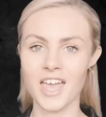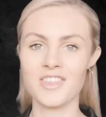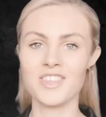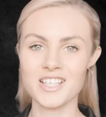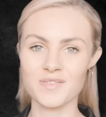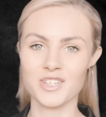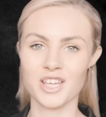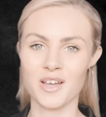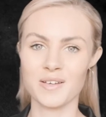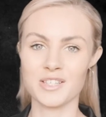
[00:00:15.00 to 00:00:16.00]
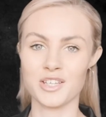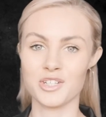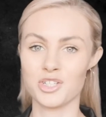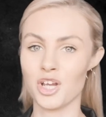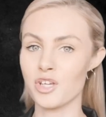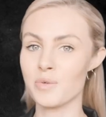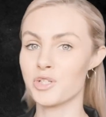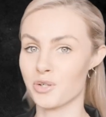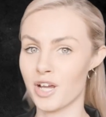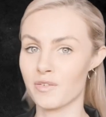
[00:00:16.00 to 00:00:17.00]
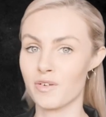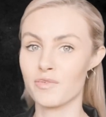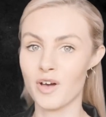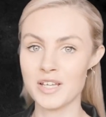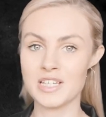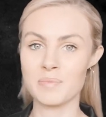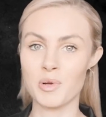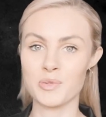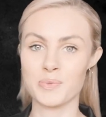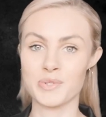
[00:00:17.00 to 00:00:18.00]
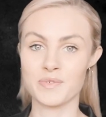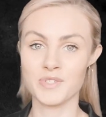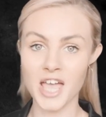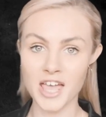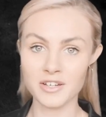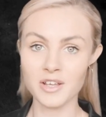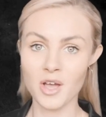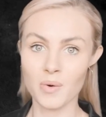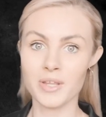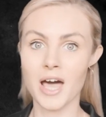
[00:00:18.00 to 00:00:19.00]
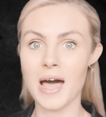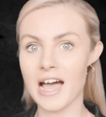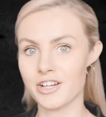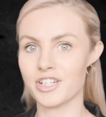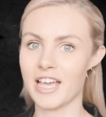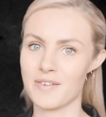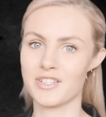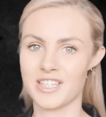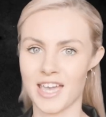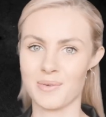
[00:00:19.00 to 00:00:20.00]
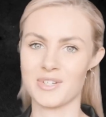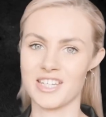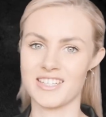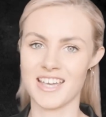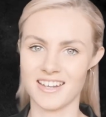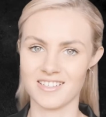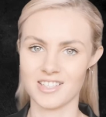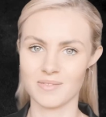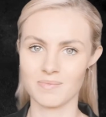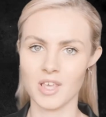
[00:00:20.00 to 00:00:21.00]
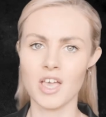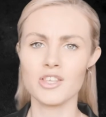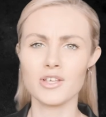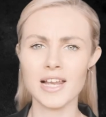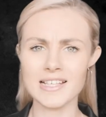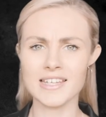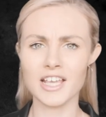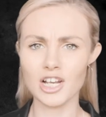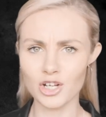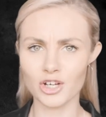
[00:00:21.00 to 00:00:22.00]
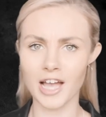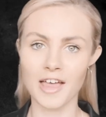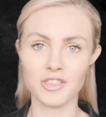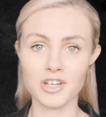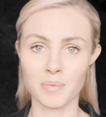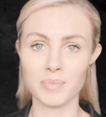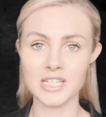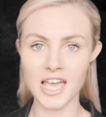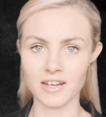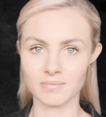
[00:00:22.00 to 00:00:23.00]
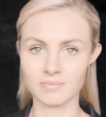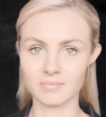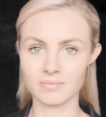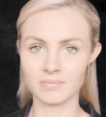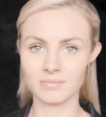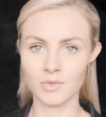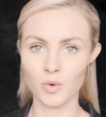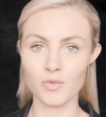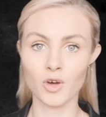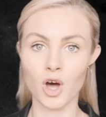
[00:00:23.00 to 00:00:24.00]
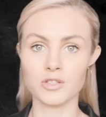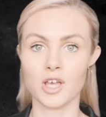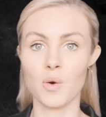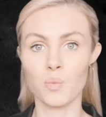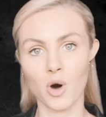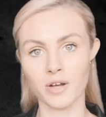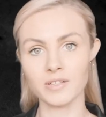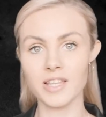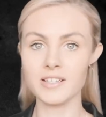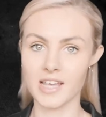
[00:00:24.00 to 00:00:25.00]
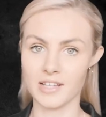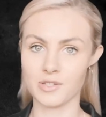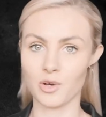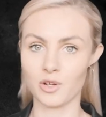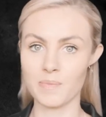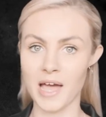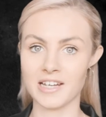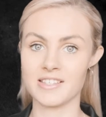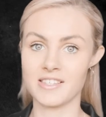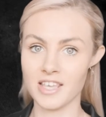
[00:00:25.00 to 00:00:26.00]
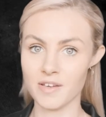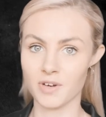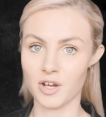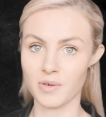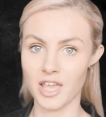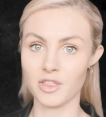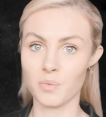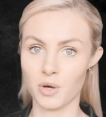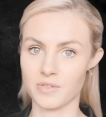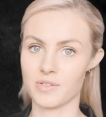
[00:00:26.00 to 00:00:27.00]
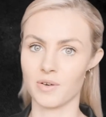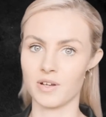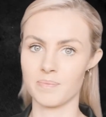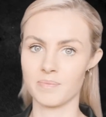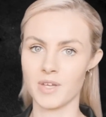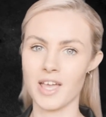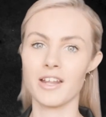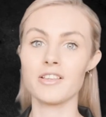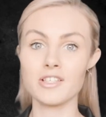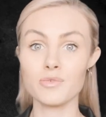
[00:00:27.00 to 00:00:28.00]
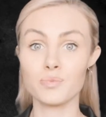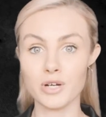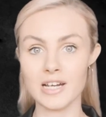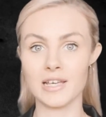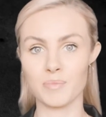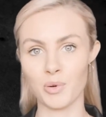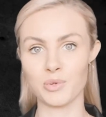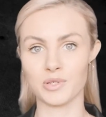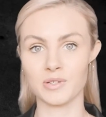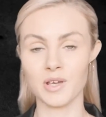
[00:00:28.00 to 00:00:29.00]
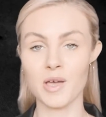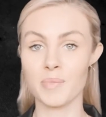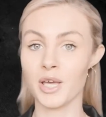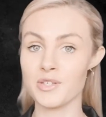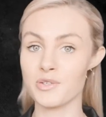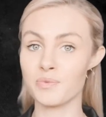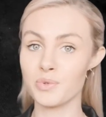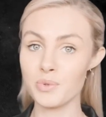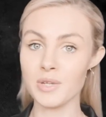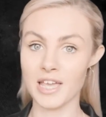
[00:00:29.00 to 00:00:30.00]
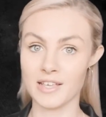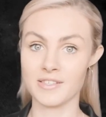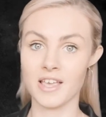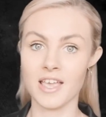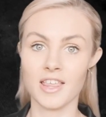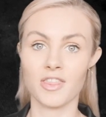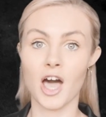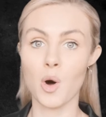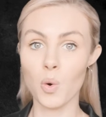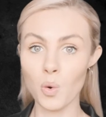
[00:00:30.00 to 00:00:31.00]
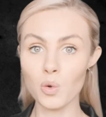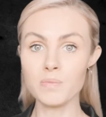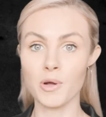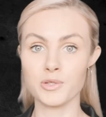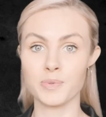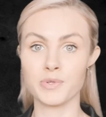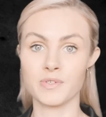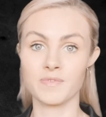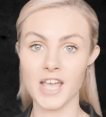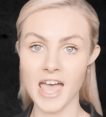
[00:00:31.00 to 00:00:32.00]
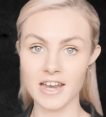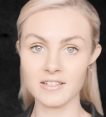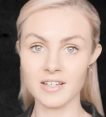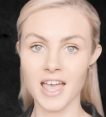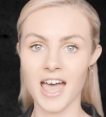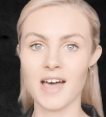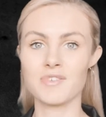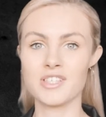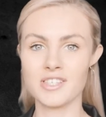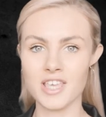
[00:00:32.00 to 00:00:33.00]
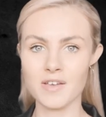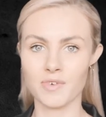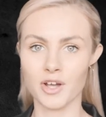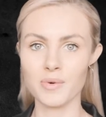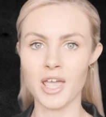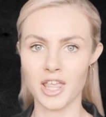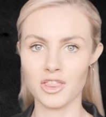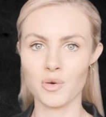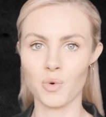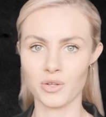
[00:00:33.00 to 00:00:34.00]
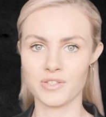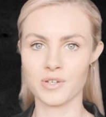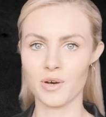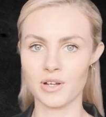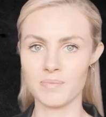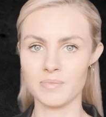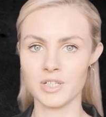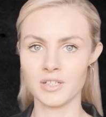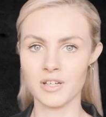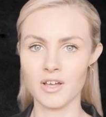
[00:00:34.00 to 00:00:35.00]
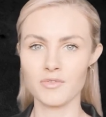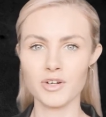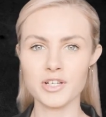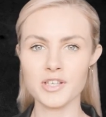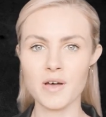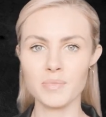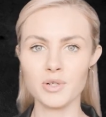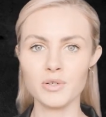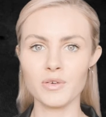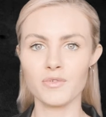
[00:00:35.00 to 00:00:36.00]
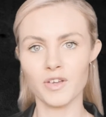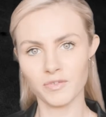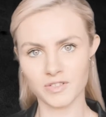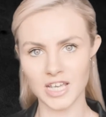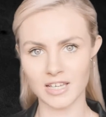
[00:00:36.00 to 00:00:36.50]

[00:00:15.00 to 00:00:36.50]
This video is going to show you a trick for finding multiples of 10 without actually having to count in tens. So let's take a look at the number 10. We've got a 1 in the tens column and a 0 in the ones column. Now this is really important because the rule is that all multiples of 10 have a 0 in the ones column. For example, 50.